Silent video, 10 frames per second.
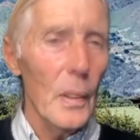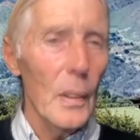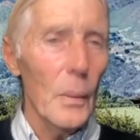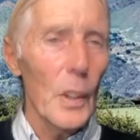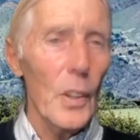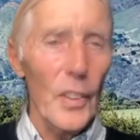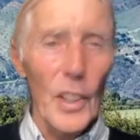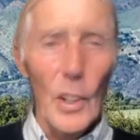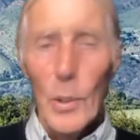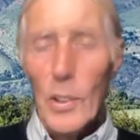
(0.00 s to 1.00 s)
We look at the
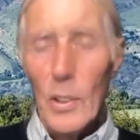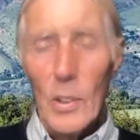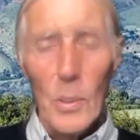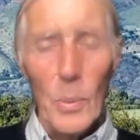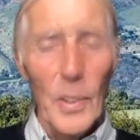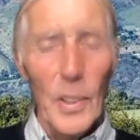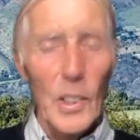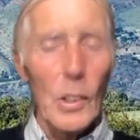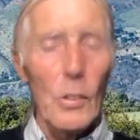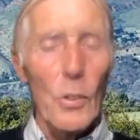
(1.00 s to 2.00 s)
oceans with these
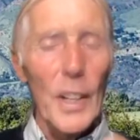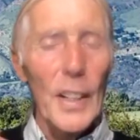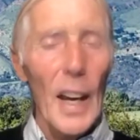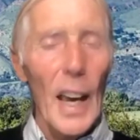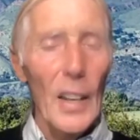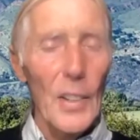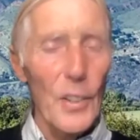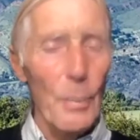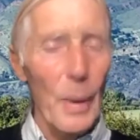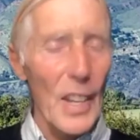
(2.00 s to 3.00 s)
great islands
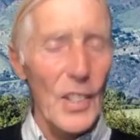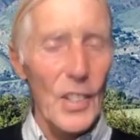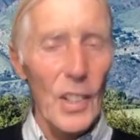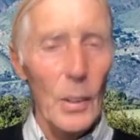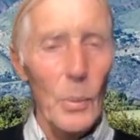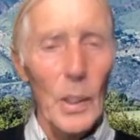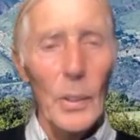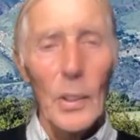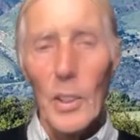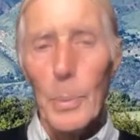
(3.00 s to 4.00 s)
of plastic. We
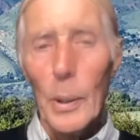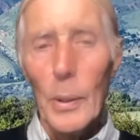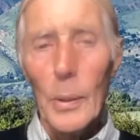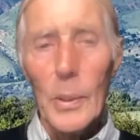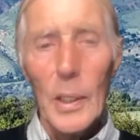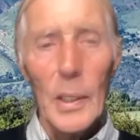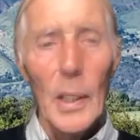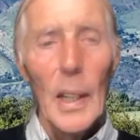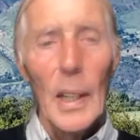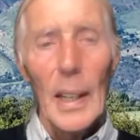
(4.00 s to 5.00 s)
look at the polluted
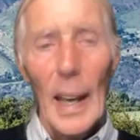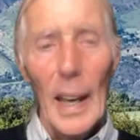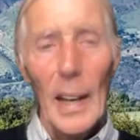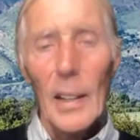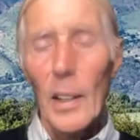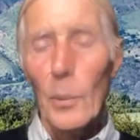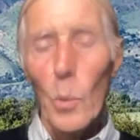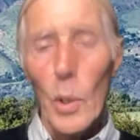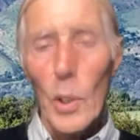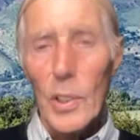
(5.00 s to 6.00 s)
air and
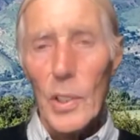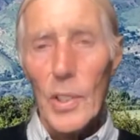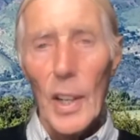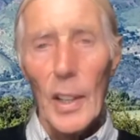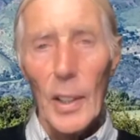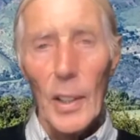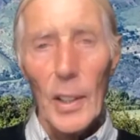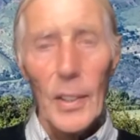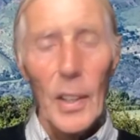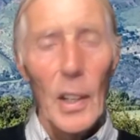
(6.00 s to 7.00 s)
waters and earth.